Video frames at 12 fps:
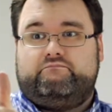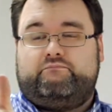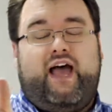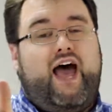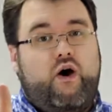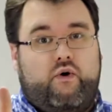
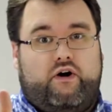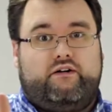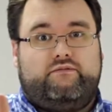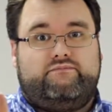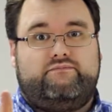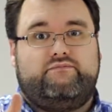power.
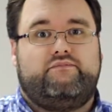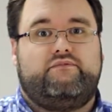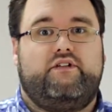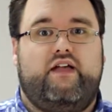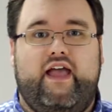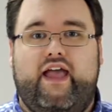
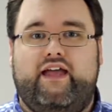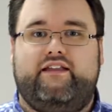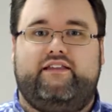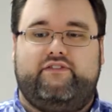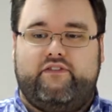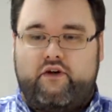And
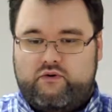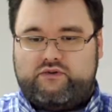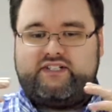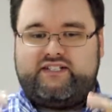those